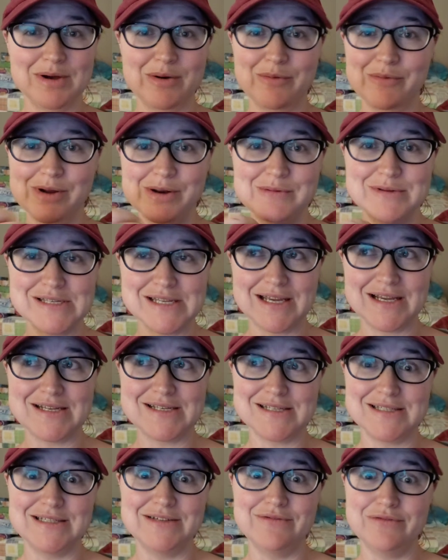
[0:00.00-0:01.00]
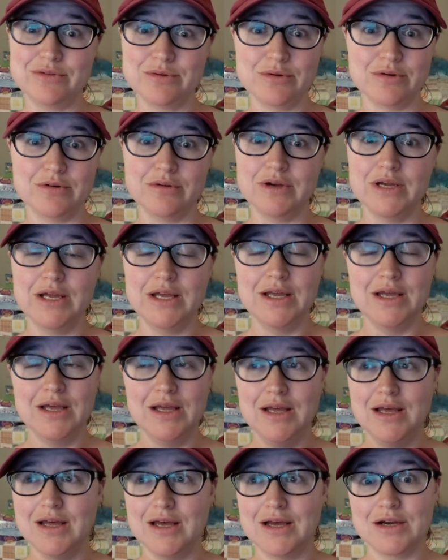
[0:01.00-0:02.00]
about what it was like to live through
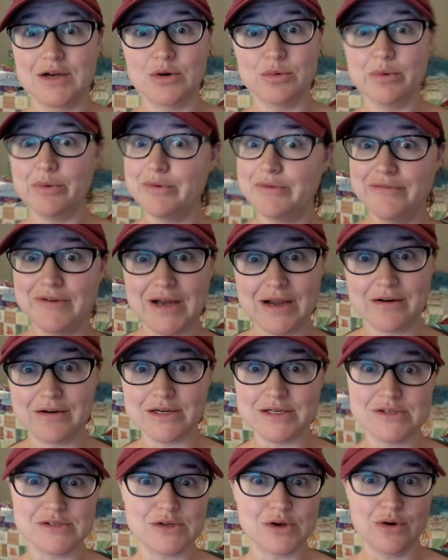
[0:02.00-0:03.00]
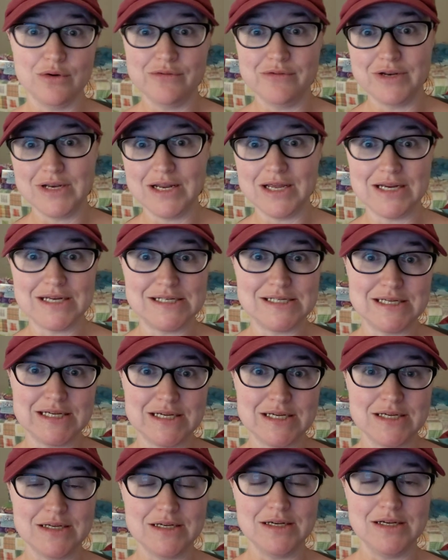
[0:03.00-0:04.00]
coronavirus, COVID
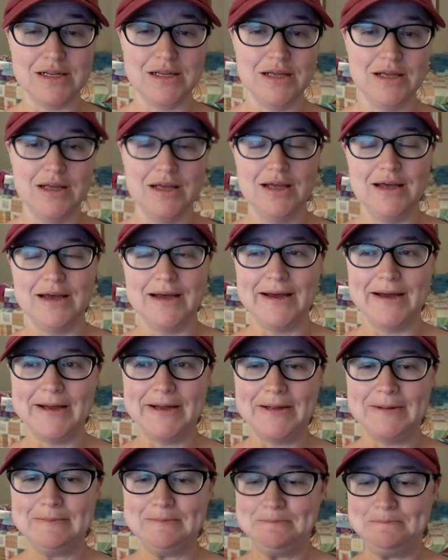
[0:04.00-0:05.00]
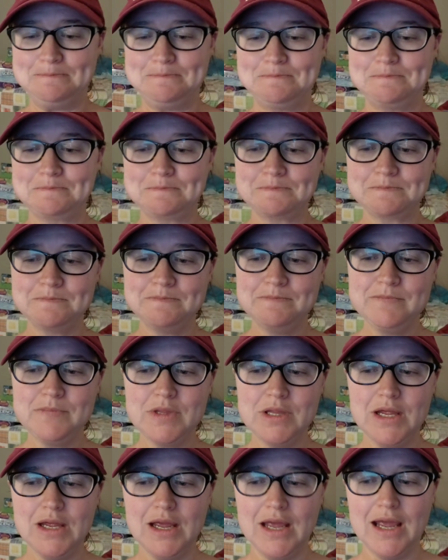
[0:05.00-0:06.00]
19. Um,
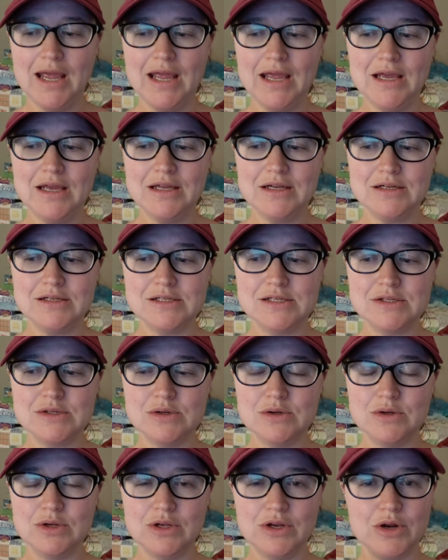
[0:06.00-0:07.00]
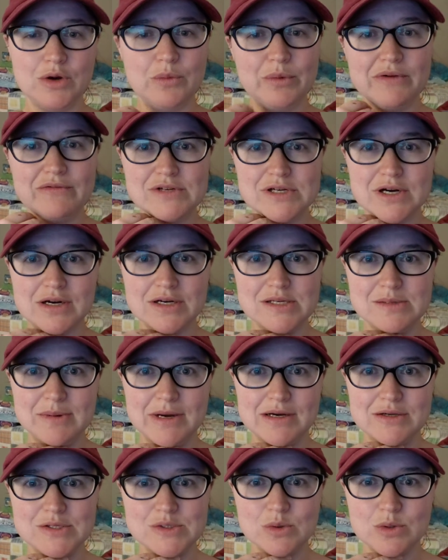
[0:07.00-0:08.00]
we've talked
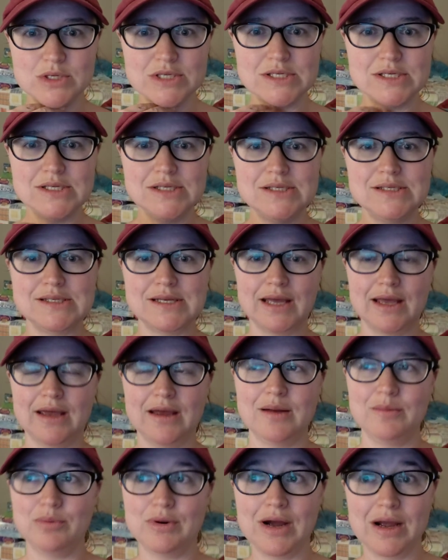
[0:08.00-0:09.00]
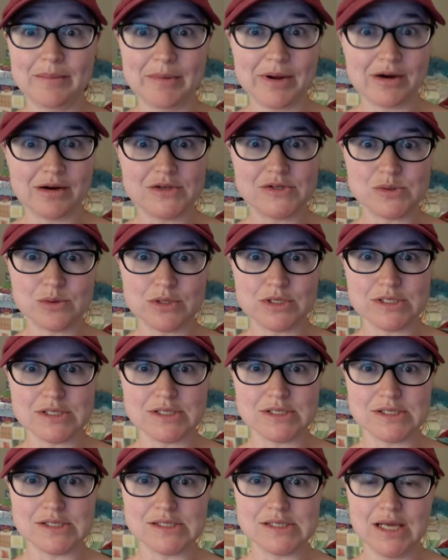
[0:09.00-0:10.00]
about sources and primary
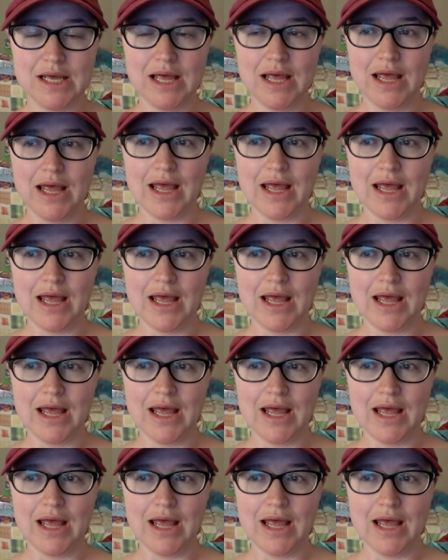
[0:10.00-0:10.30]
sources,